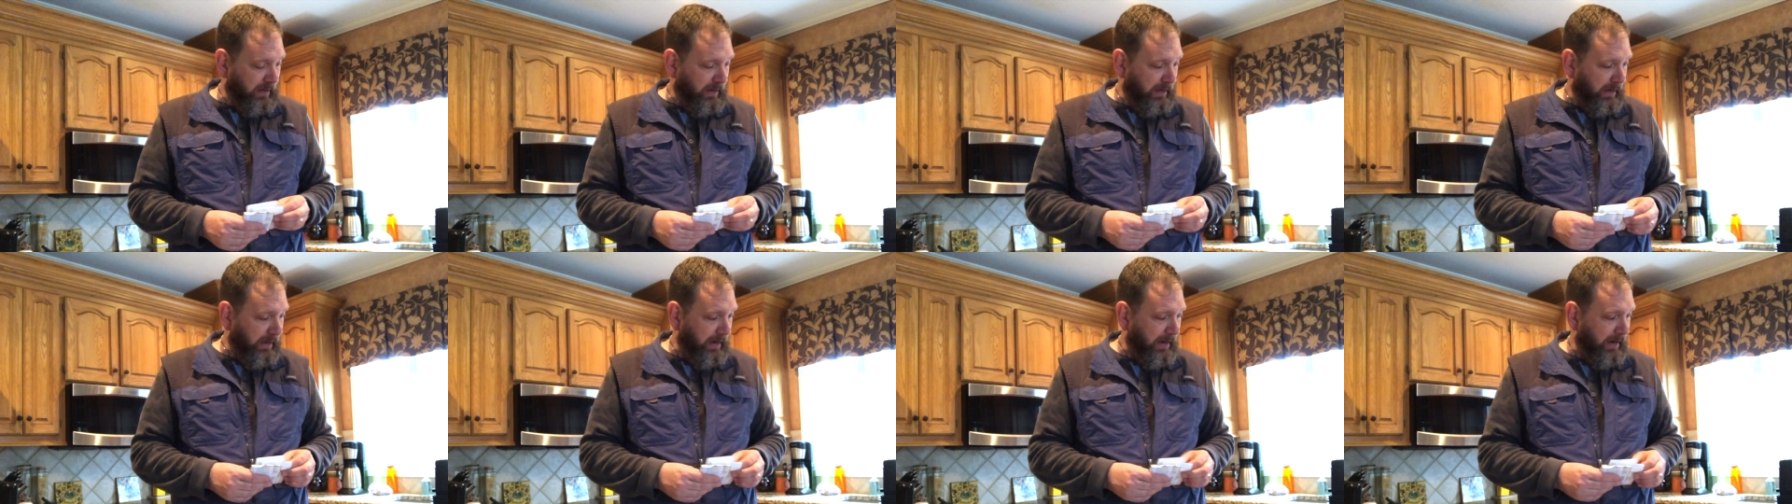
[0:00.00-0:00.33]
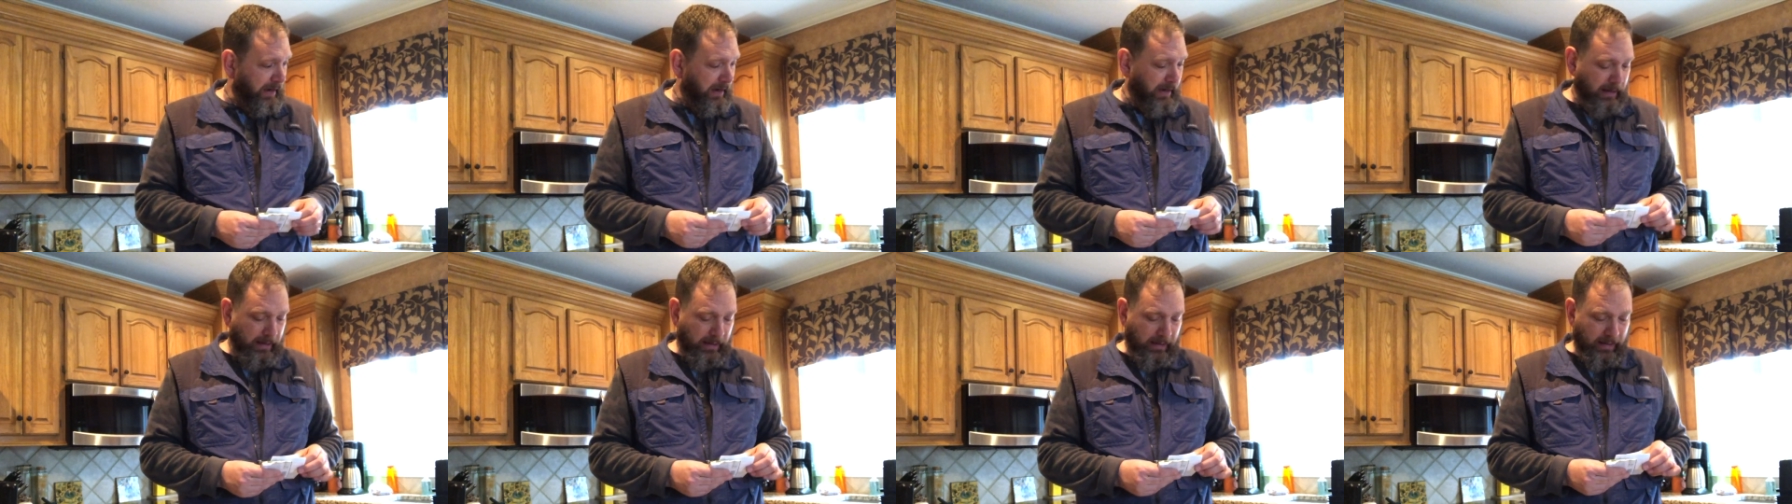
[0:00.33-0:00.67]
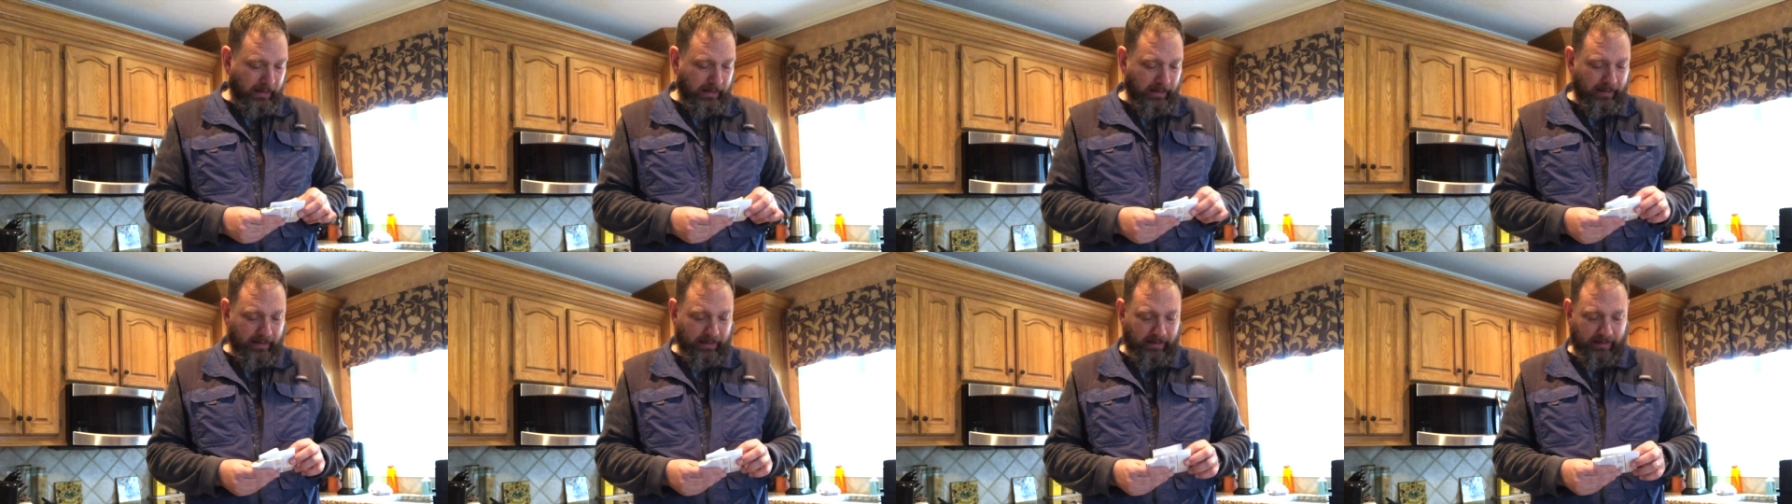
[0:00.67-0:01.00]

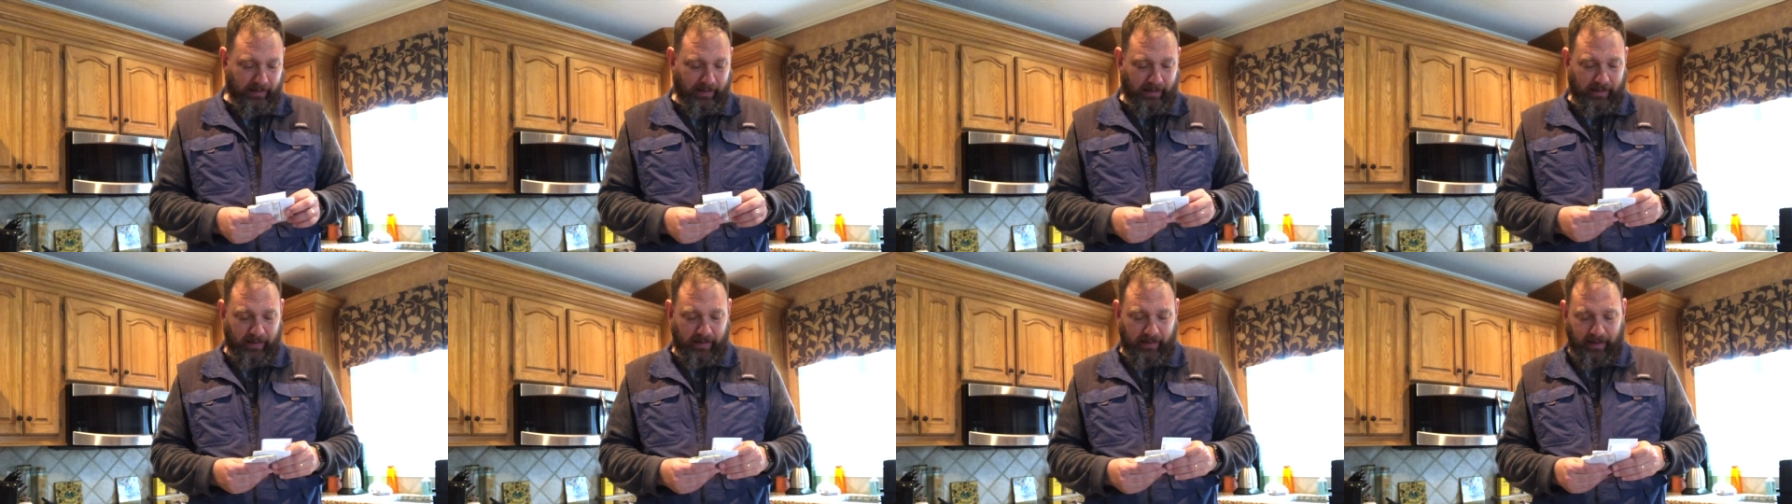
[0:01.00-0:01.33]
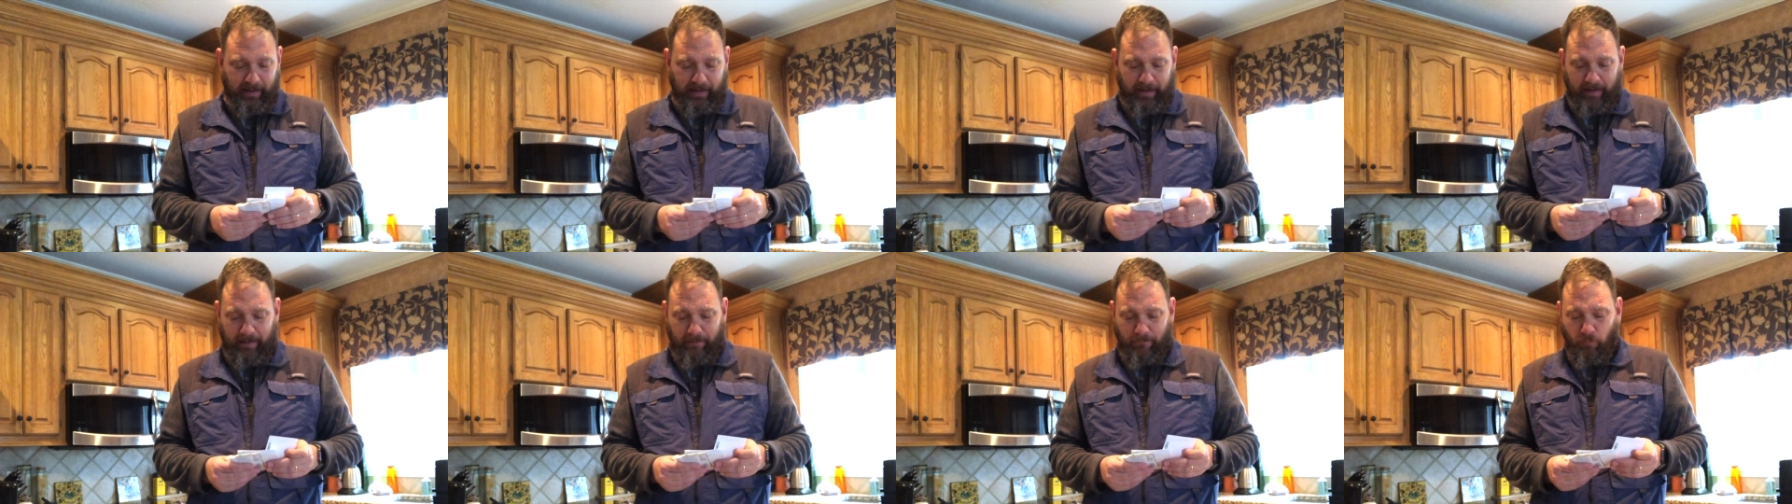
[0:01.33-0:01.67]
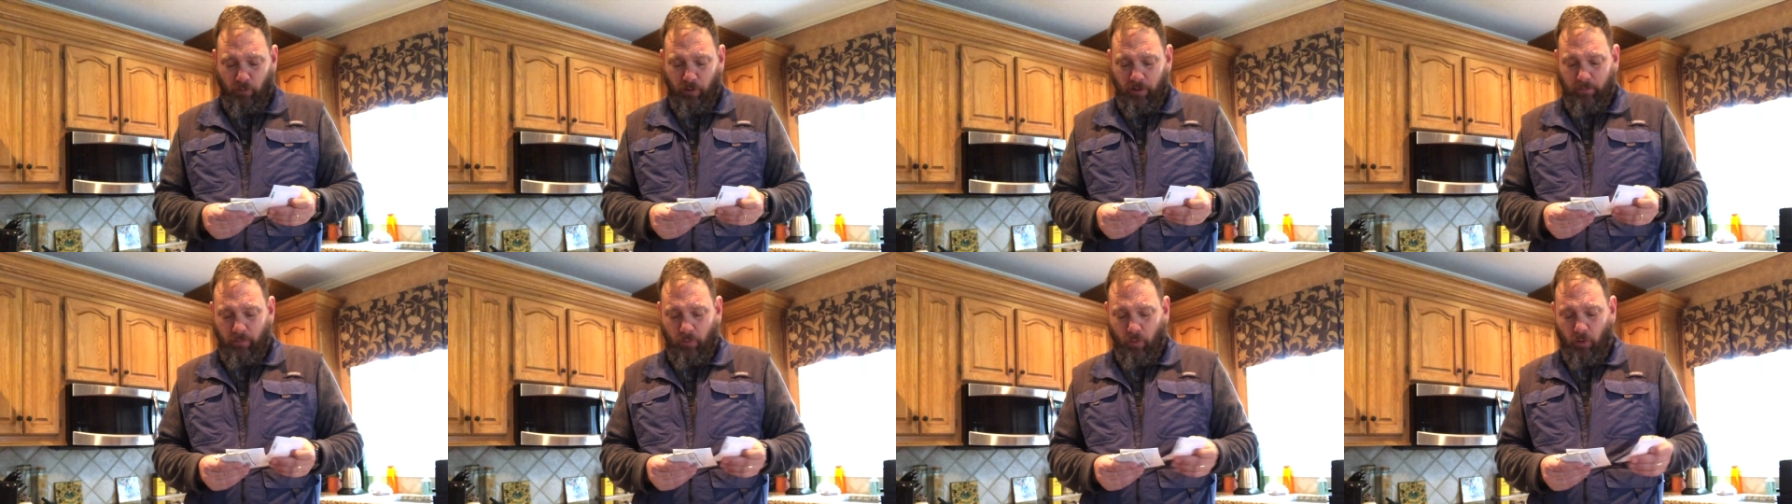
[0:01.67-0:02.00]
And I have
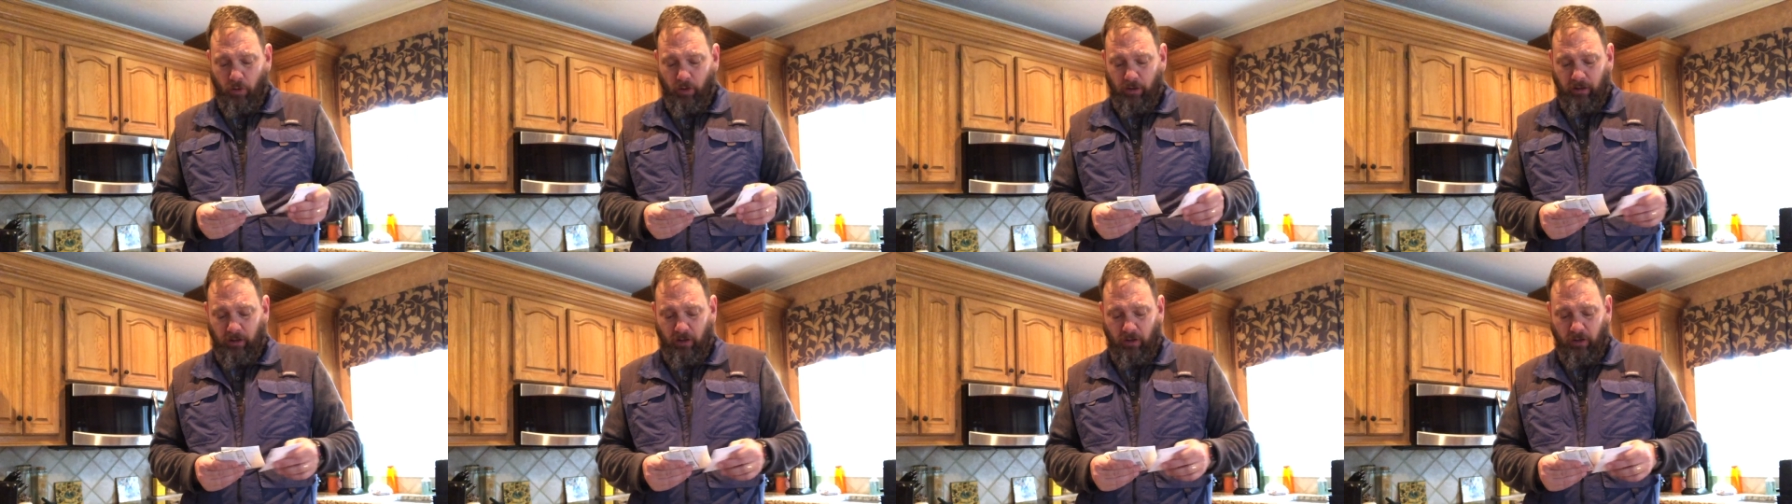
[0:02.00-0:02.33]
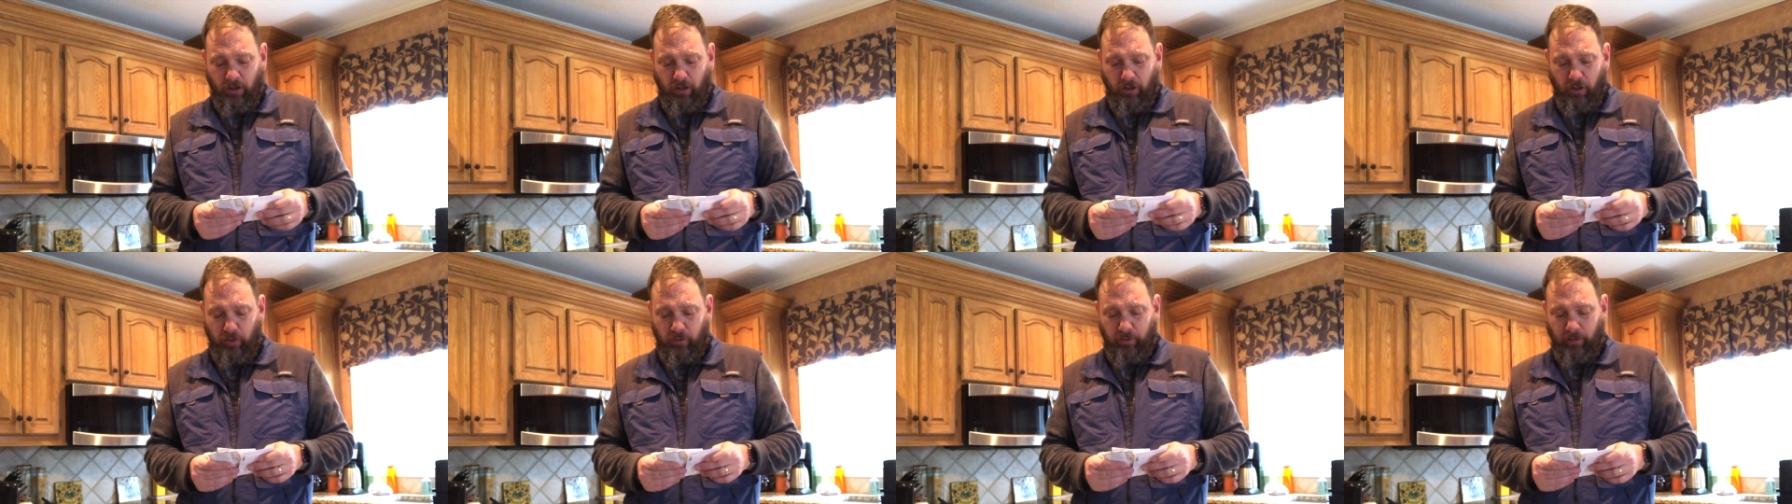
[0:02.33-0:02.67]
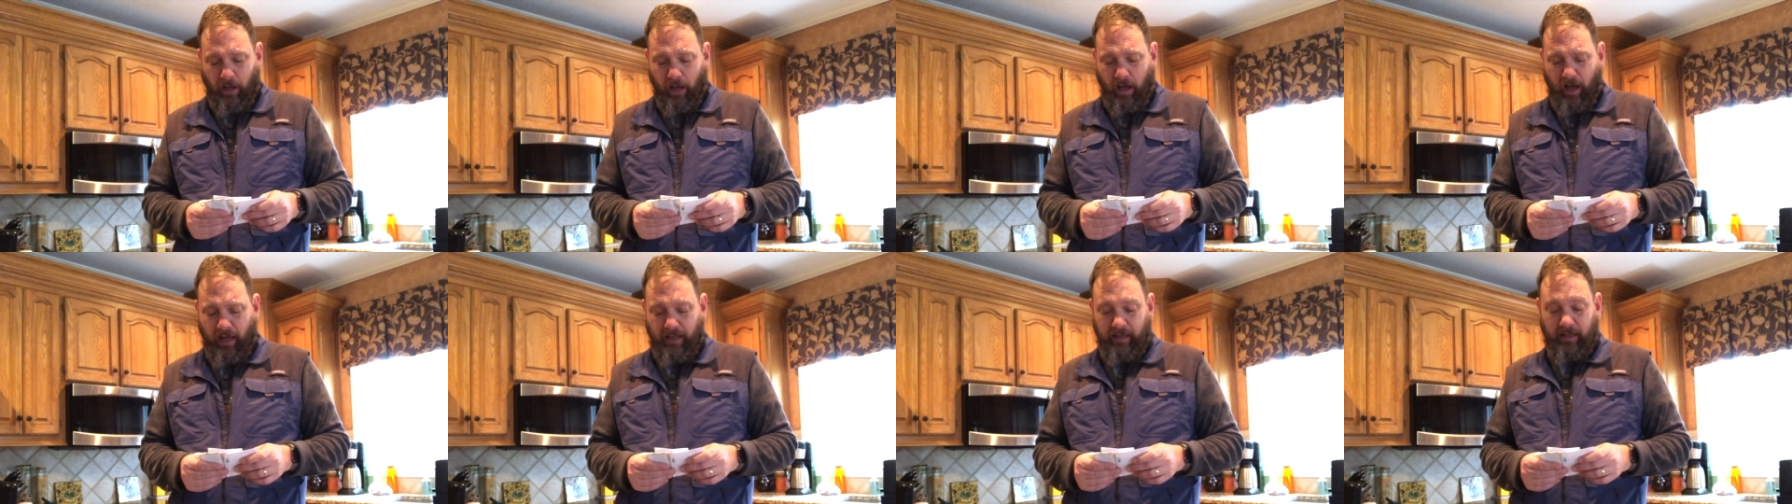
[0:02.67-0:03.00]
one more called
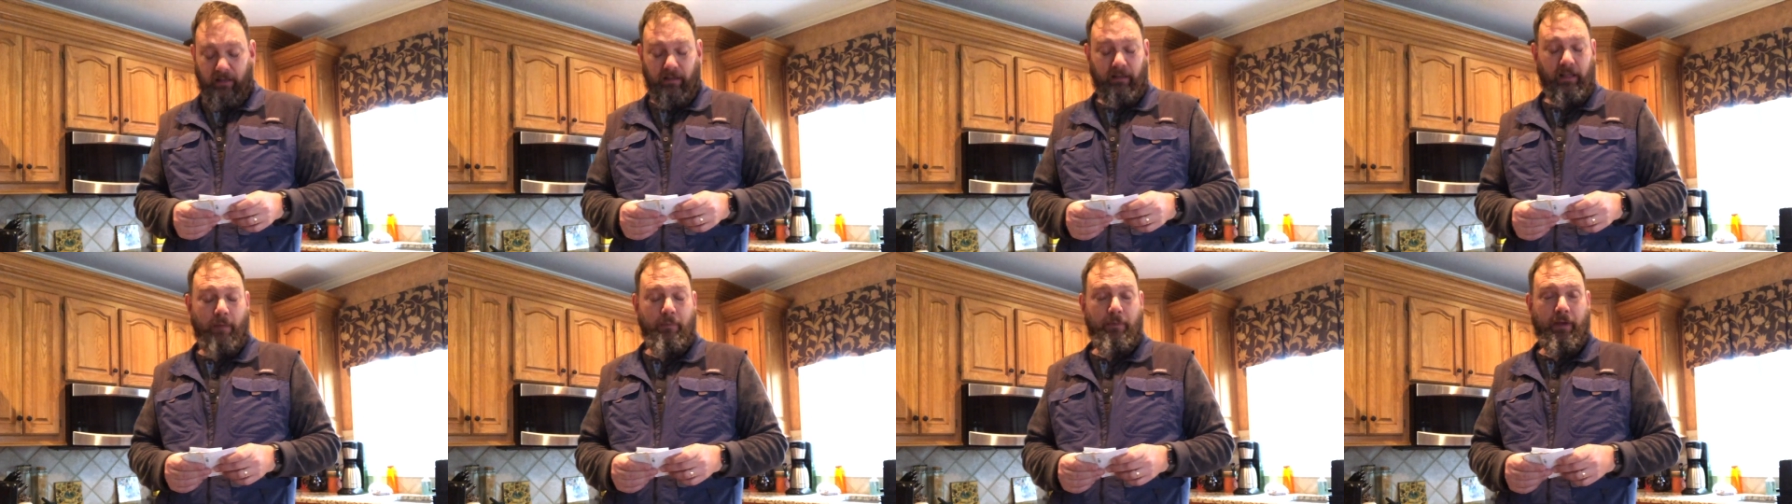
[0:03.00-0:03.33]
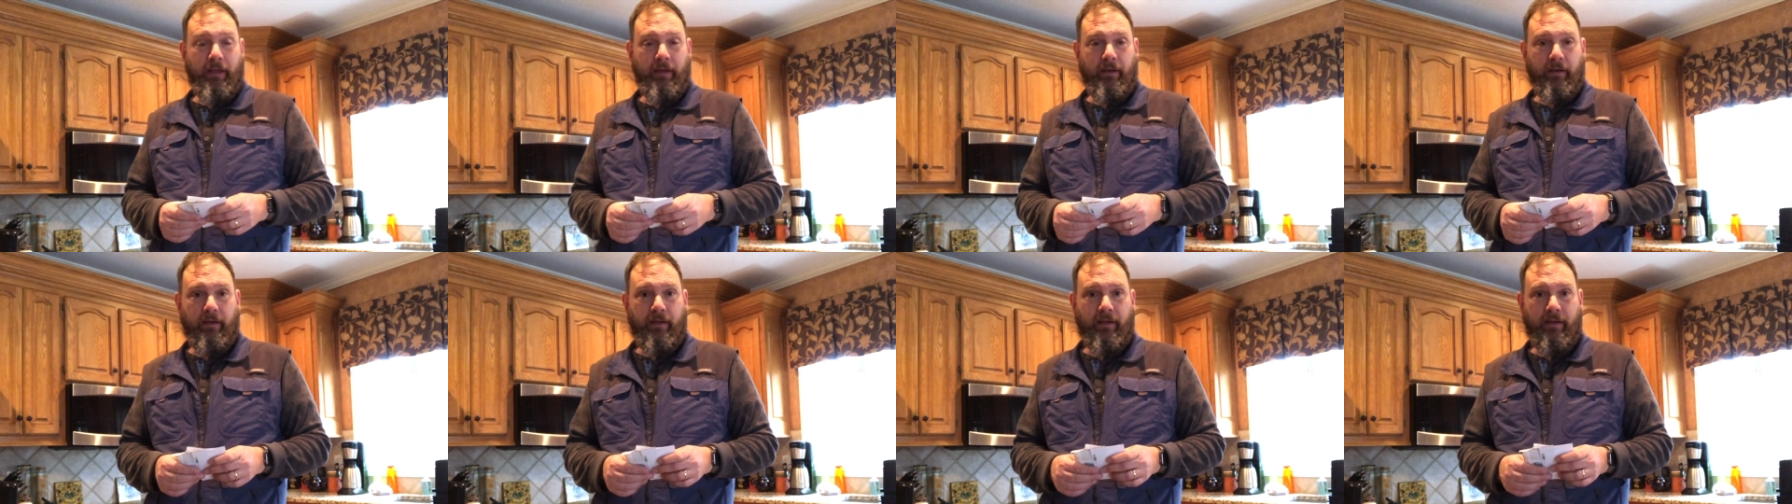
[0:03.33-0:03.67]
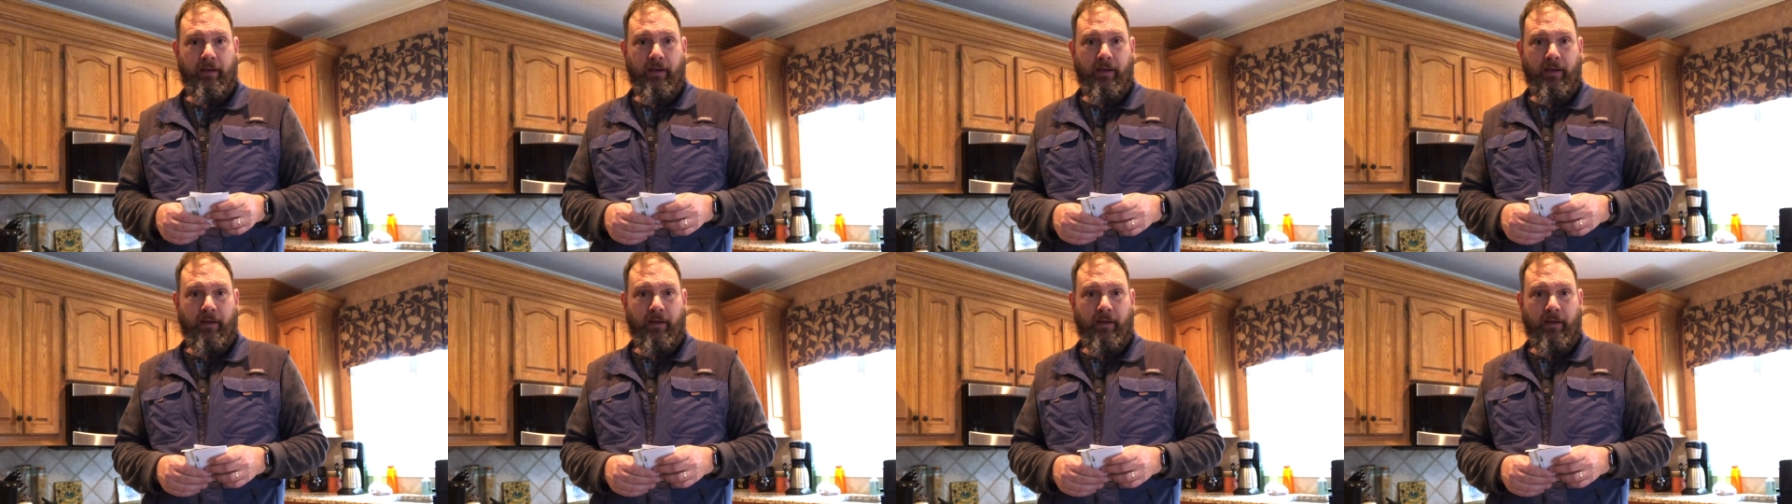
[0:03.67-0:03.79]
Hot Lemon,